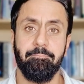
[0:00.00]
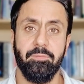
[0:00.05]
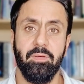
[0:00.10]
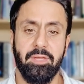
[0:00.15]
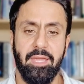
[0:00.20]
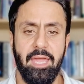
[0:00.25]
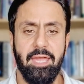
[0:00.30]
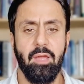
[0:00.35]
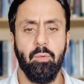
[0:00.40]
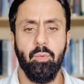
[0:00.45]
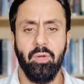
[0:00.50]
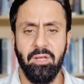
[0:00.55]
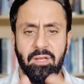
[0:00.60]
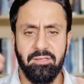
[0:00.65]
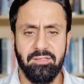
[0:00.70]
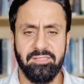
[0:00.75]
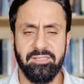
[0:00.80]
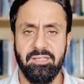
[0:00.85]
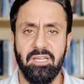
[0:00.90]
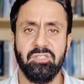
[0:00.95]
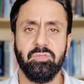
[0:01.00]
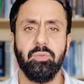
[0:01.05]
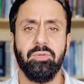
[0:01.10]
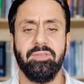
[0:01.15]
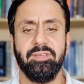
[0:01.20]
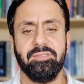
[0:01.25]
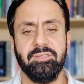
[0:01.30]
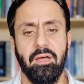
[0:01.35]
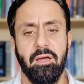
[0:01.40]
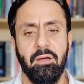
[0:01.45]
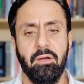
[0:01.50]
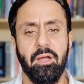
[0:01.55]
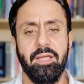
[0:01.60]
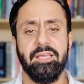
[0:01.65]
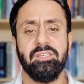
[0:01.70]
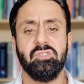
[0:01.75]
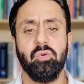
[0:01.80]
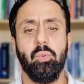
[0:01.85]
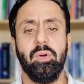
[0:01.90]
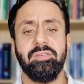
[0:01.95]
Okay, and we're going to discuss what these are.
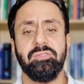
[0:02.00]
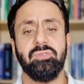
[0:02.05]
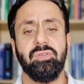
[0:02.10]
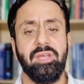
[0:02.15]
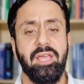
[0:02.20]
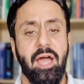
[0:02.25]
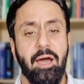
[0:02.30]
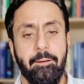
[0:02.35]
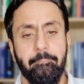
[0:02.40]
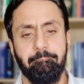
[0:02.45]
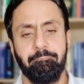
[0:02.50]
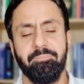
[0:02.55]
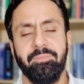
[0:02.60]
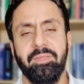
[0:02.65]
Okay, so what is riya?